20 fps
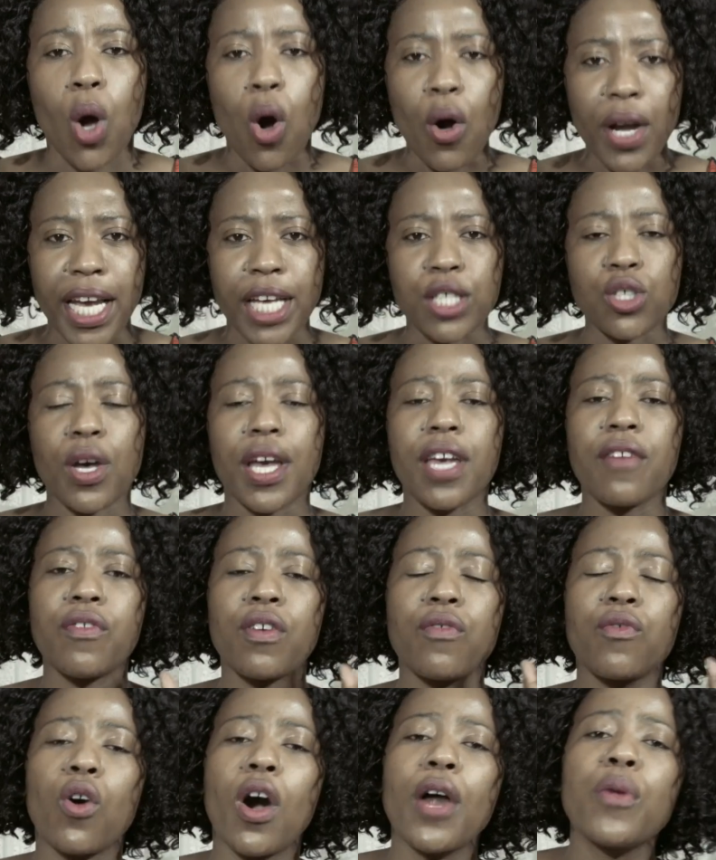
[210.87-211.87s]
Okay, so if
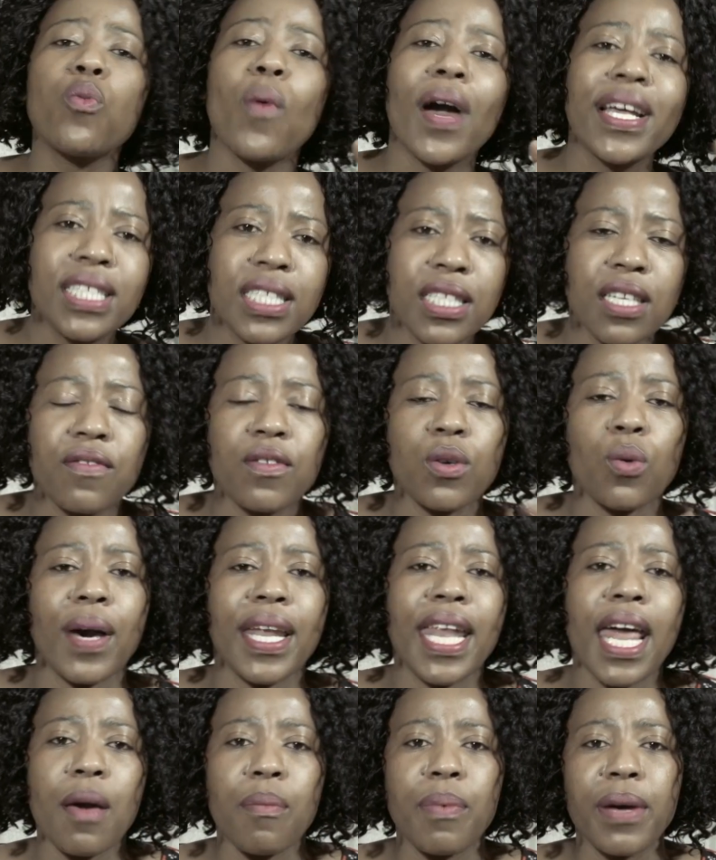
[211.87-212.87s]
you've got one CV,
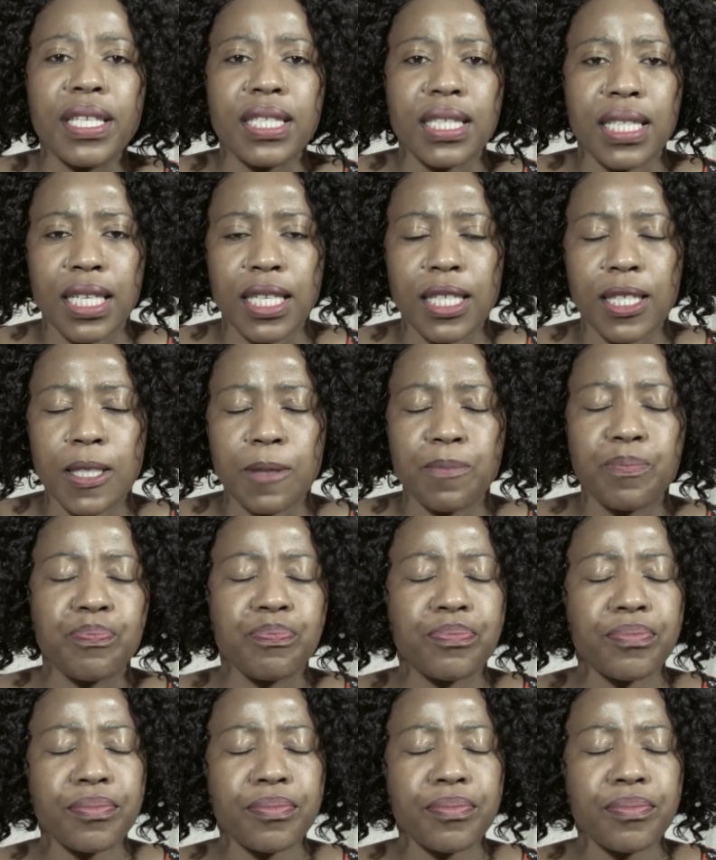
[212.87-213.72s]
what happens is